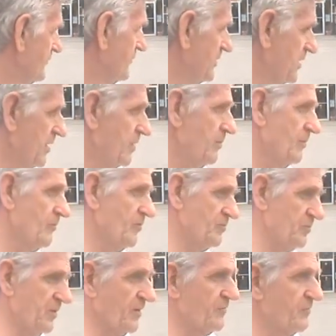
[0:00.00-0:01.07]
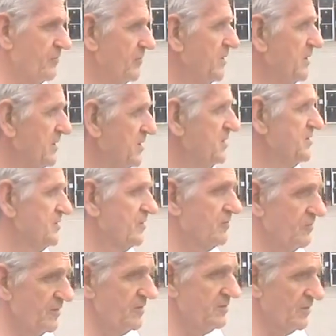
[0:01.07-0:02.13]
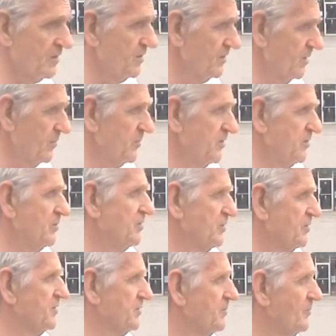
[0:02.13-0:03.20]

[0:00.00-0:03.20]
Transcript: for him and respect for me, he's agreed to let me use this.